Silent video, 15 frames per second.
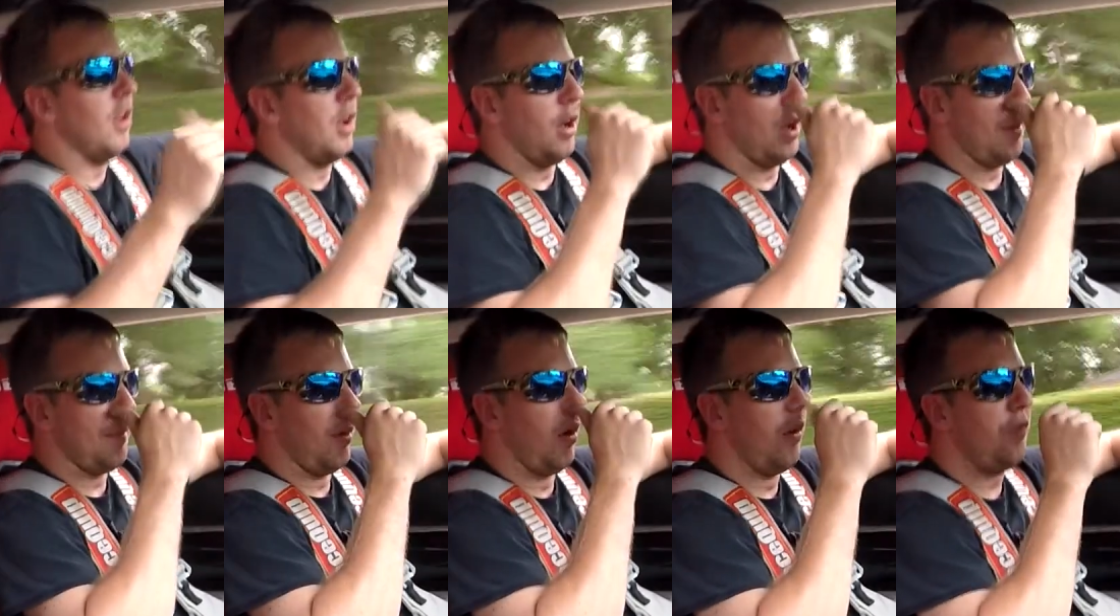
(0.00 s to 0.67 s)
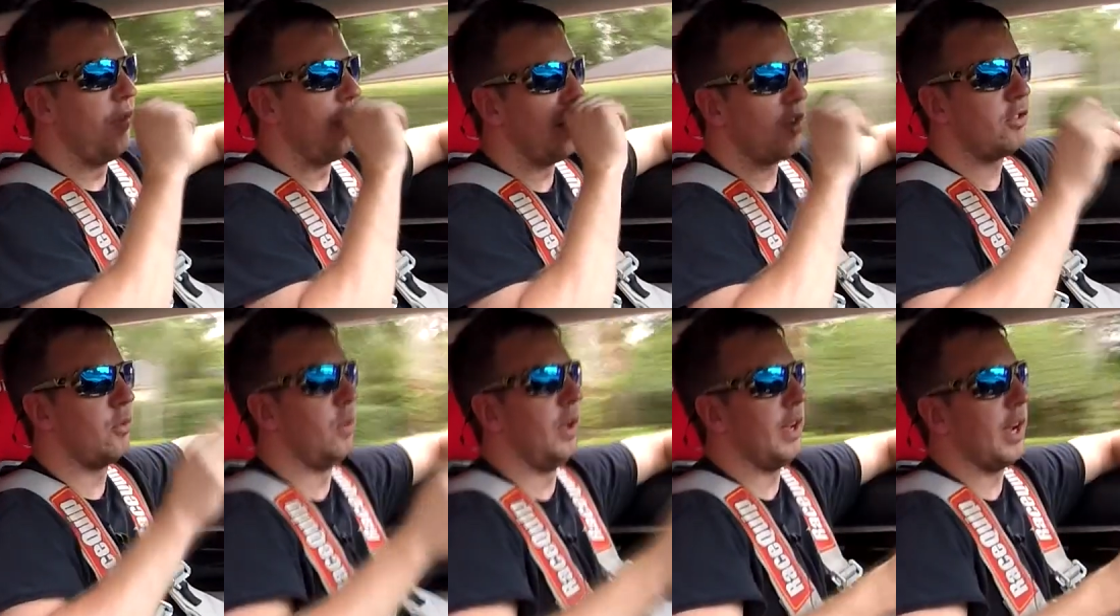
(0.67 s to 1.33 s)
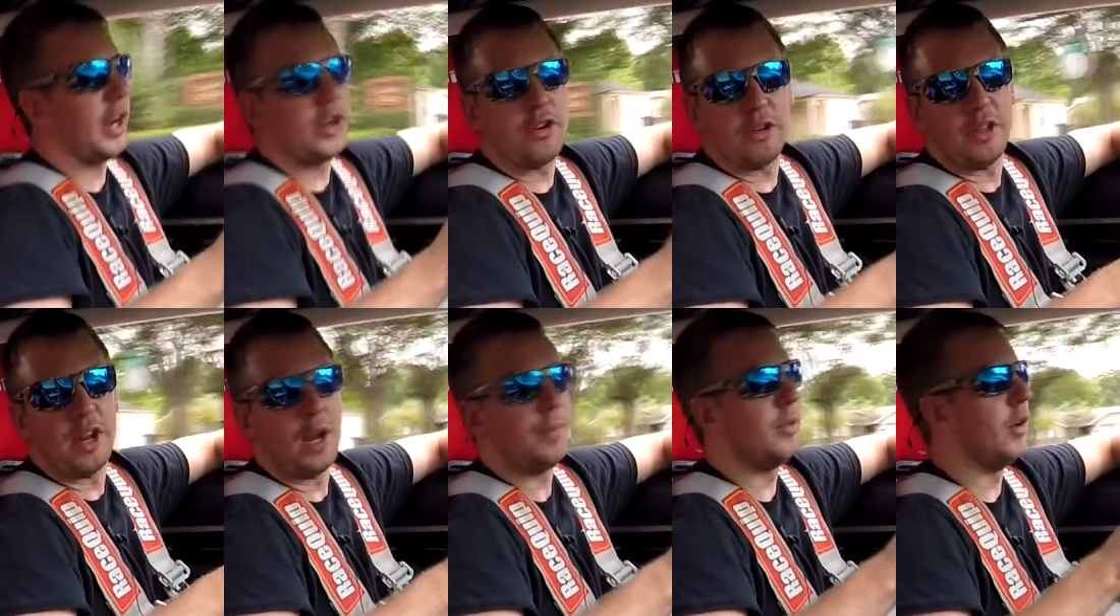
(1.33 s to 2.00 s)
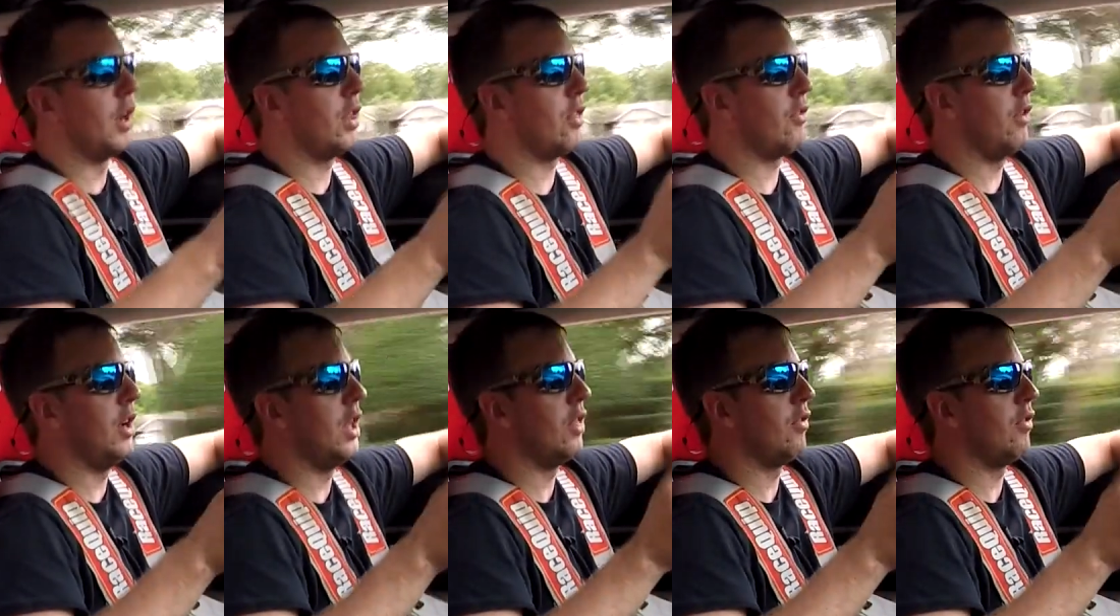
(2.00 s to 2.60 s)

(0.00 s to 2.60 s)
Um, hopefully next week I can turn that up to like 3,